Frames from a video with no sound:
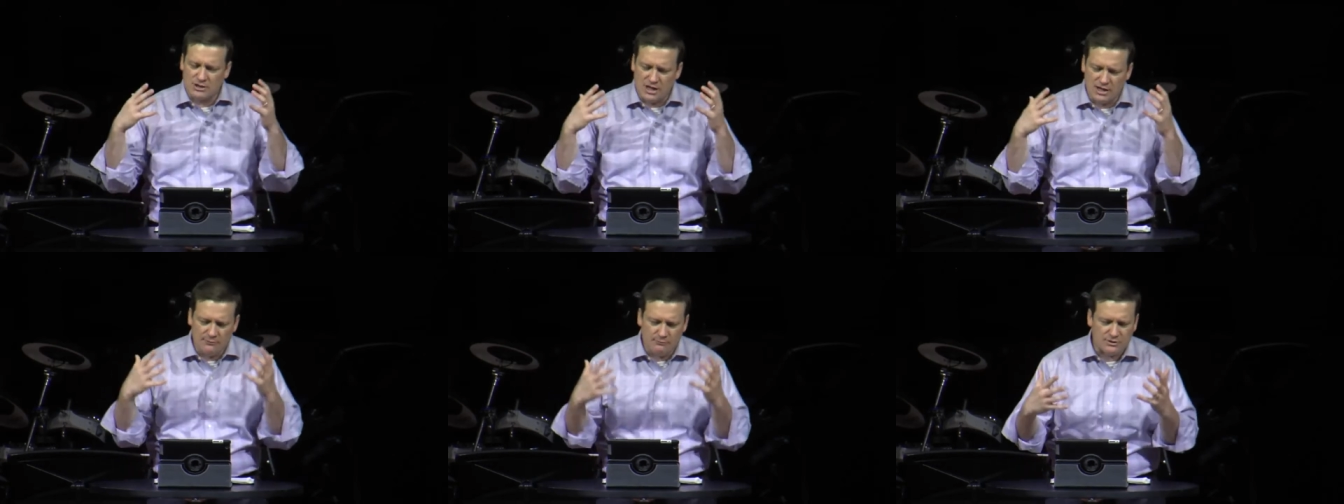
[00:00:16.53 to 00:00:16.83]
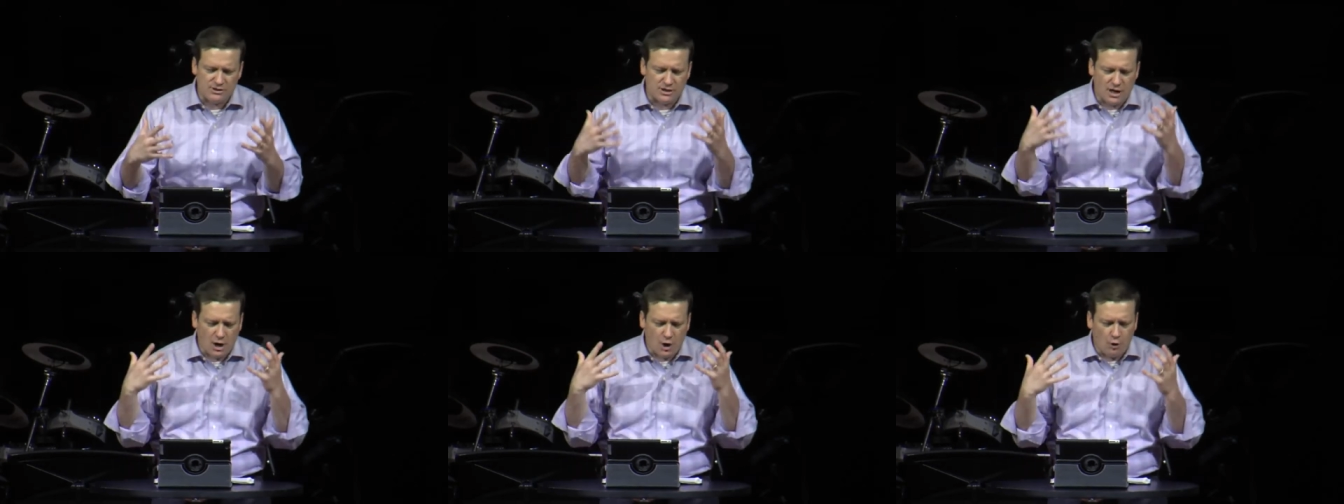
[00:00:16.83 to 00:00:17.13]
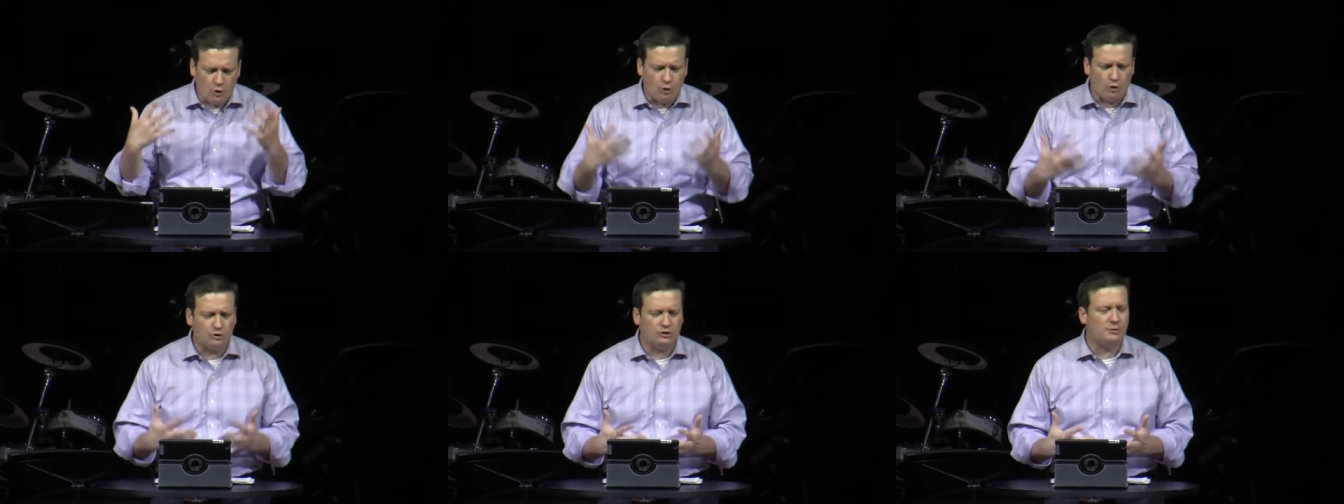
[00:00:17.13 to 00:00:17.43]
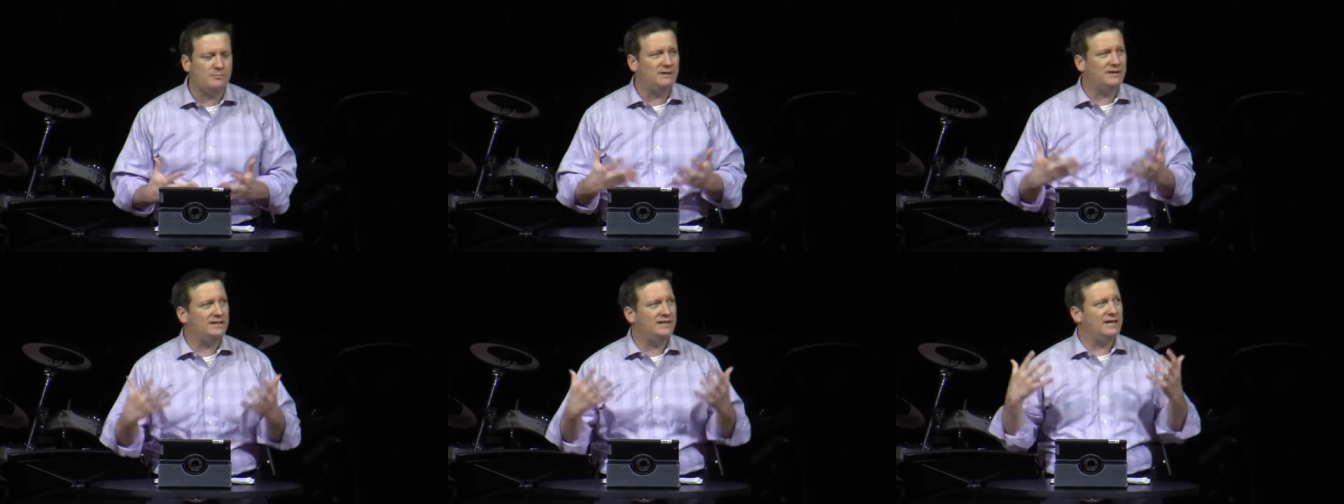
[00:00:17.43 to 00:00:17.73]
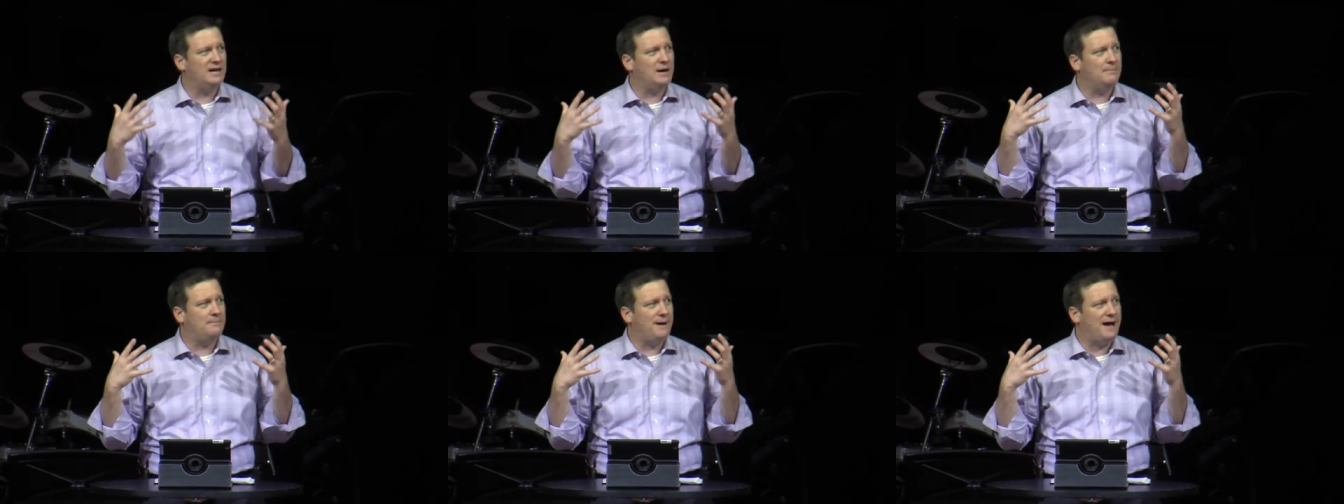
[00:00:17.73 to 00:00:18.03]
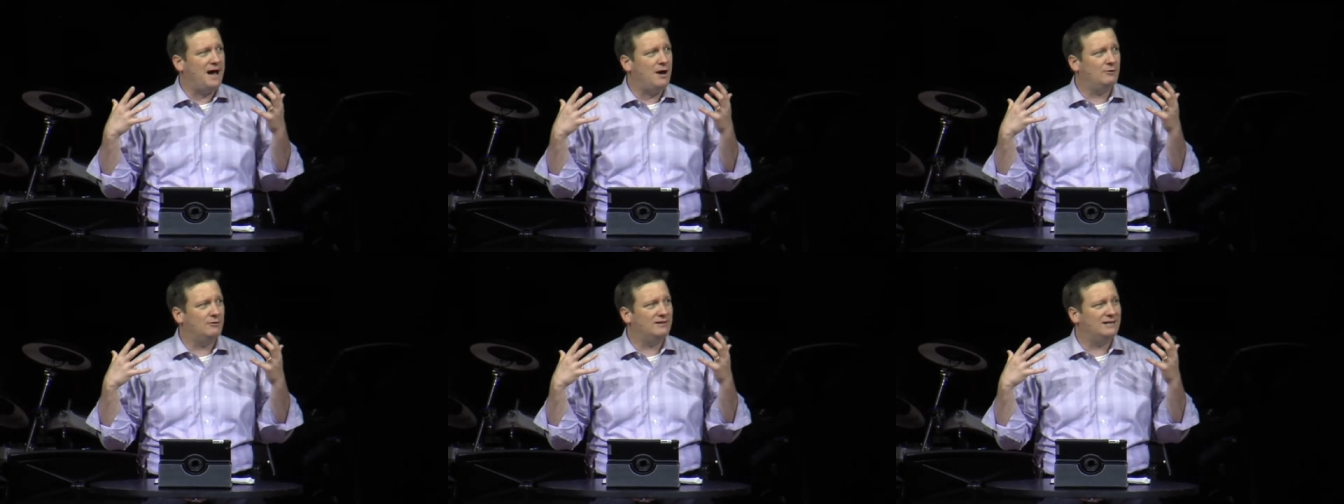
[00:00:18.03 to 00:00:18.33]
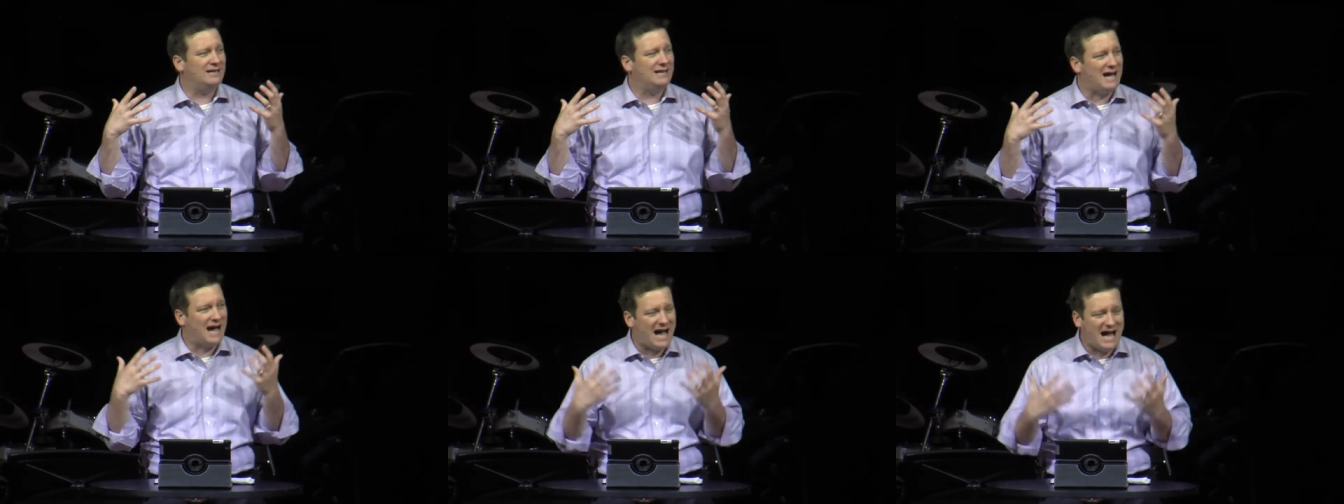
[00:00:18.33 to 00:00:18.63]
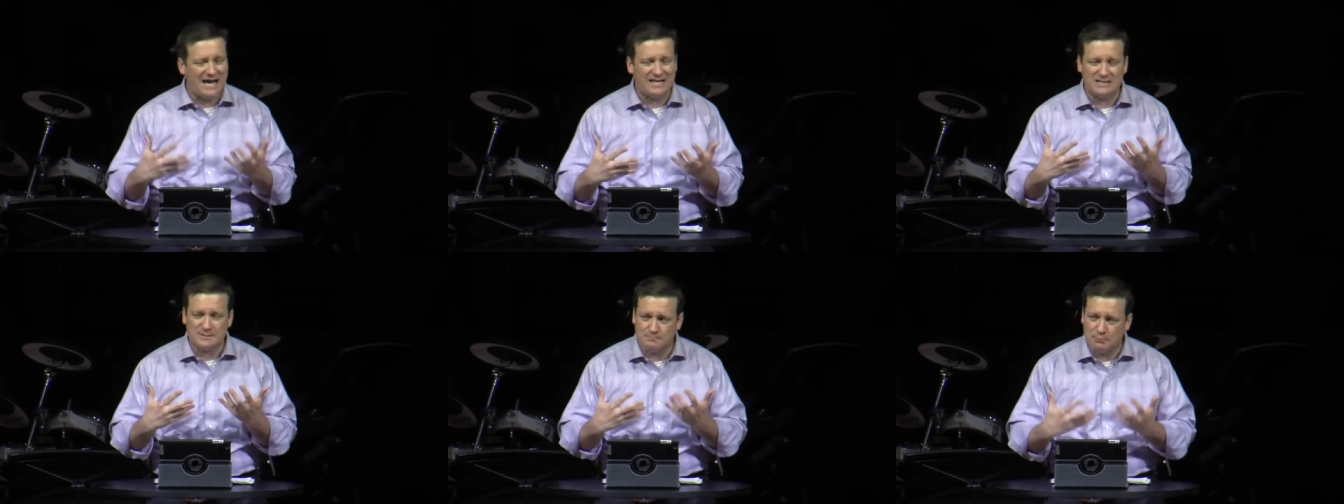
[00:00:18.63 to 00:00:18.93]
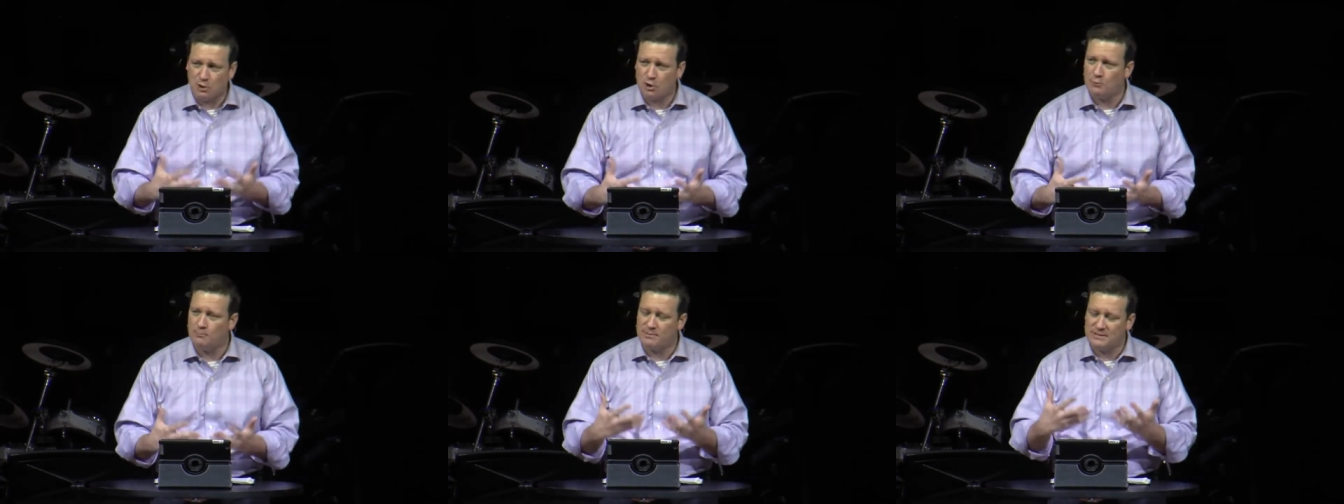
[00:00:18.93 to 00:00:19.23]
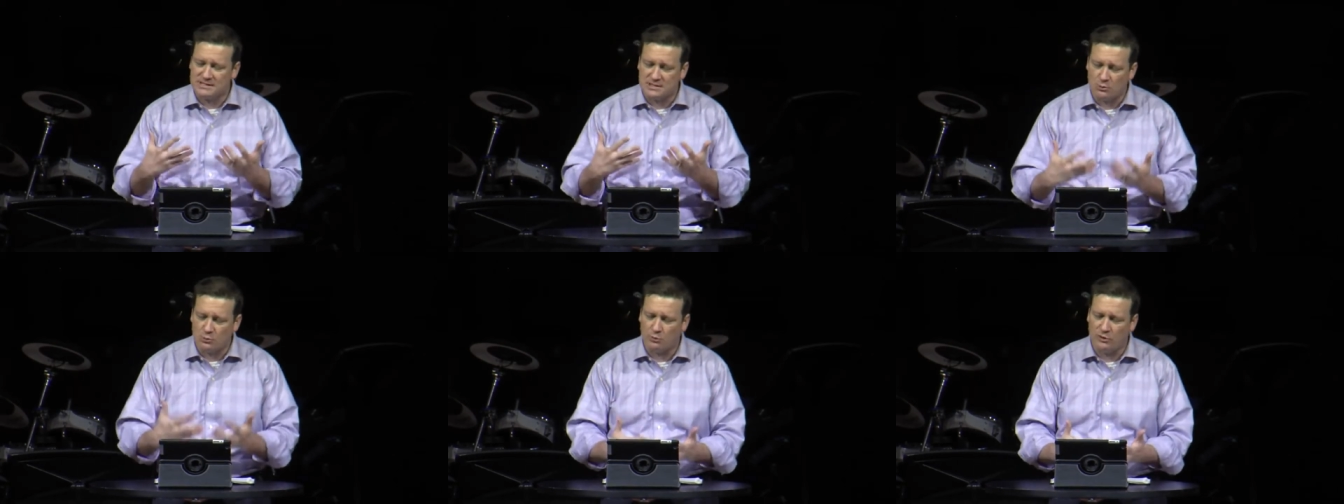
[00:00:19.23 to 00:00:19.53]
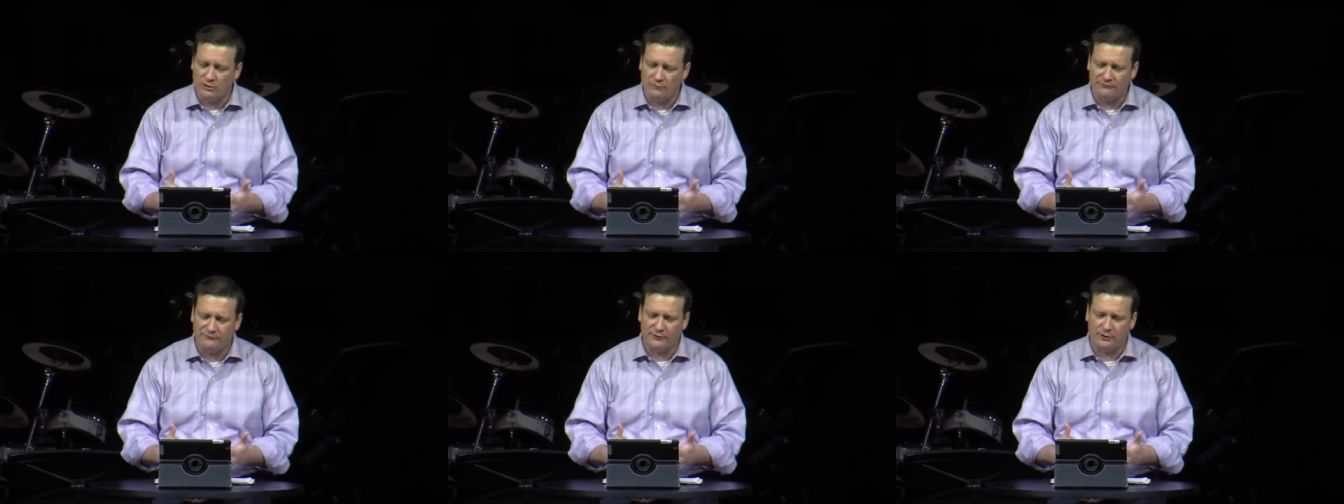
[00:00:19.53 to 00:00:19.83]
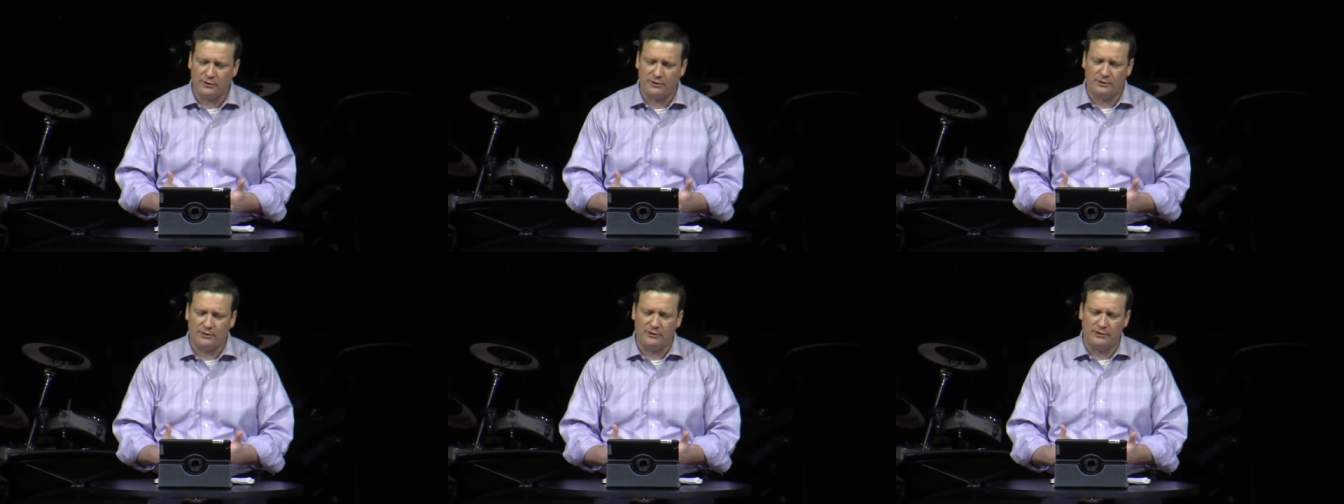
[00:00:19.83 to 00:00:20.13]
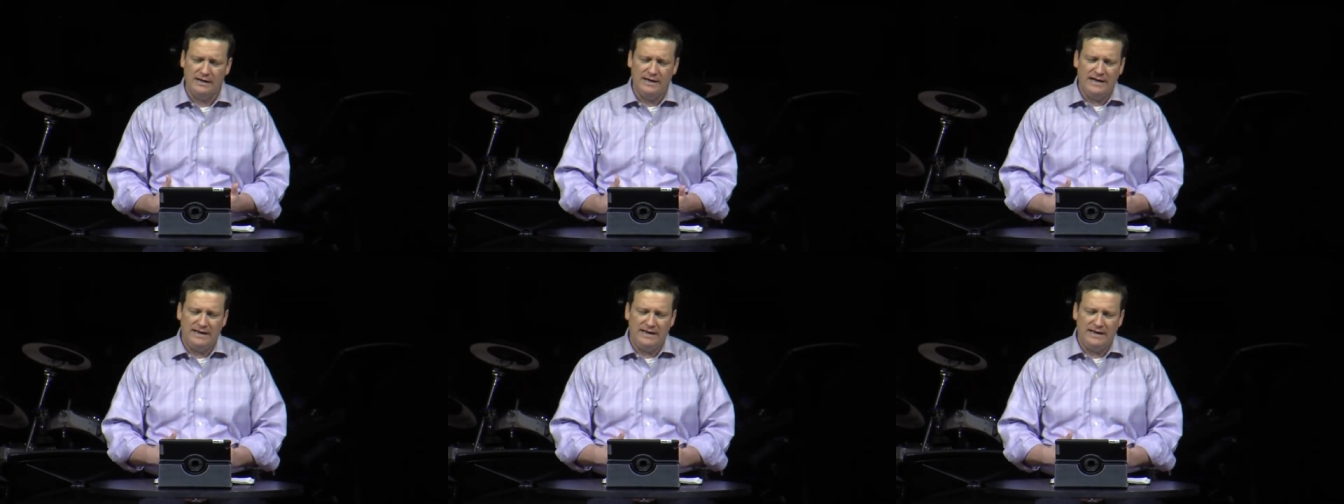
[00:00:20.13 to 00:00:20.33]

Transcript: it was ultimately about God's purpose and will for her.